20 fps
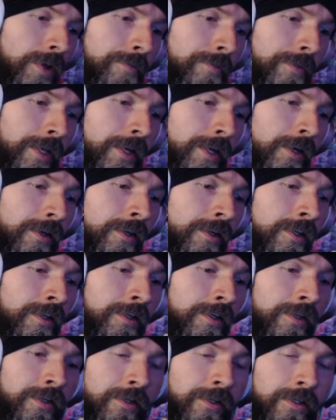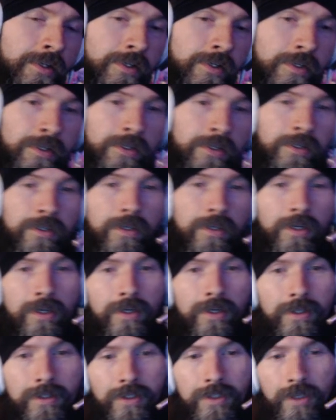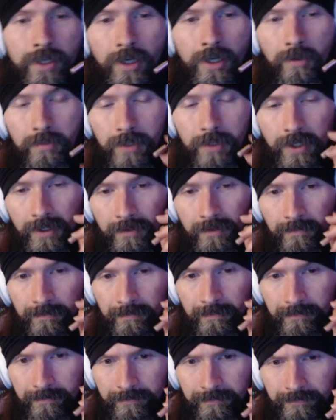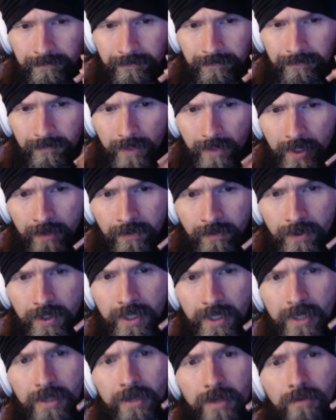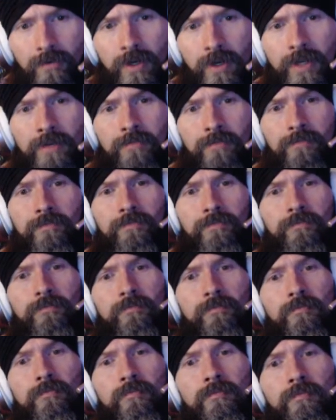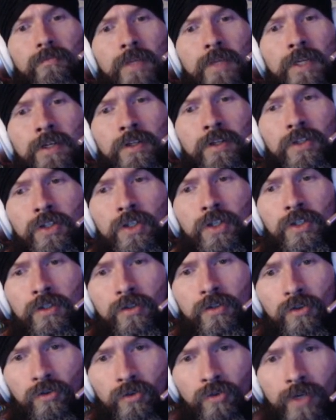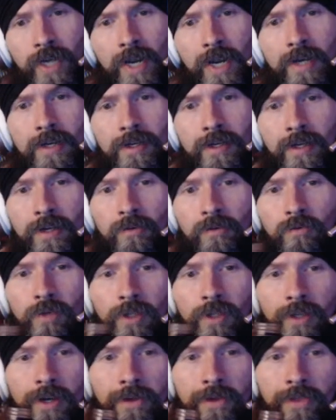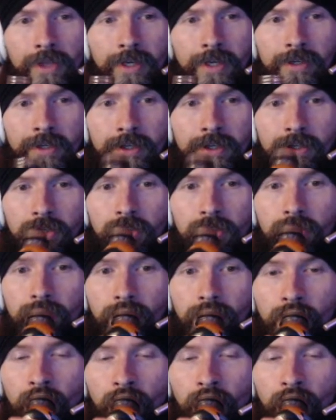there to help you if you need it, right? And it's just creating a real authentic you.